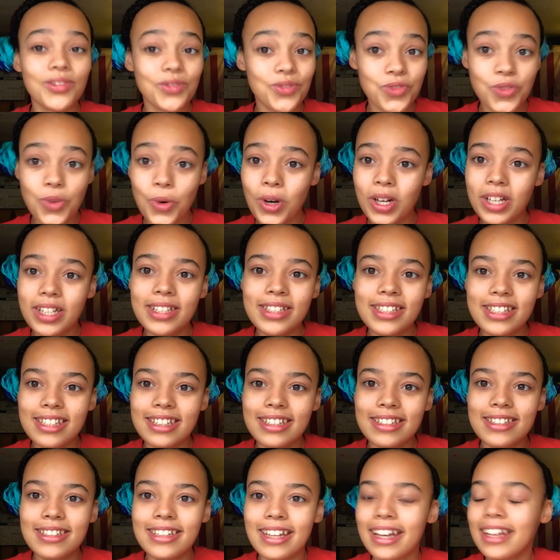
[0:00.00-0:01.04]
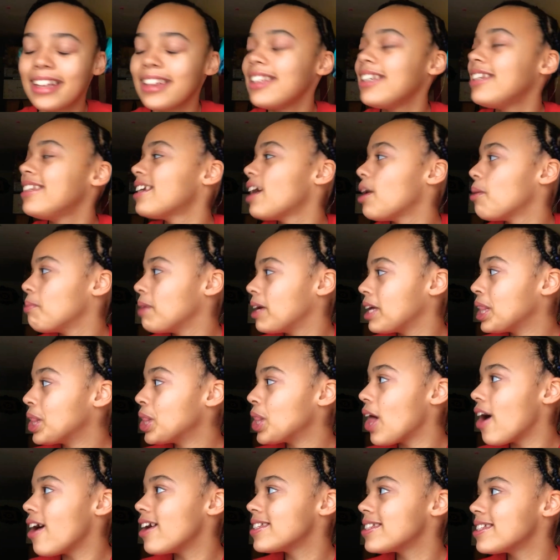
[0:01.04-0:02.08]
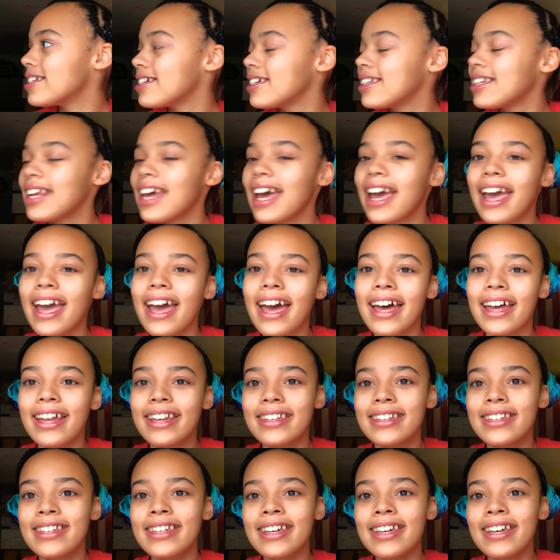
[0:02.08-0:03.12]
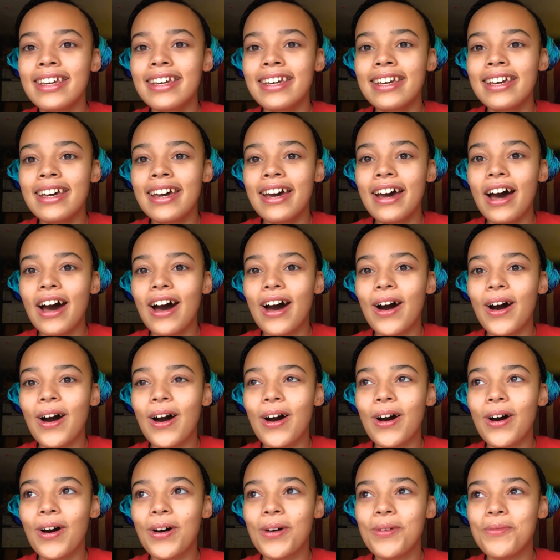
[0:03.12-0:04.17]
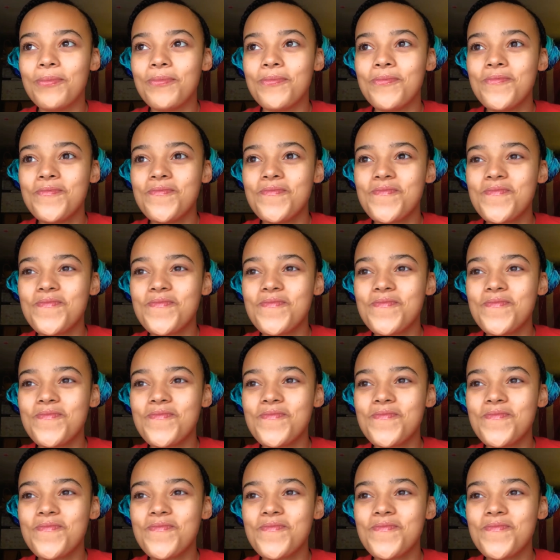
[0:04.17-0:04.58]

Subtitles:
For instance, I cleaned out my closet and I'm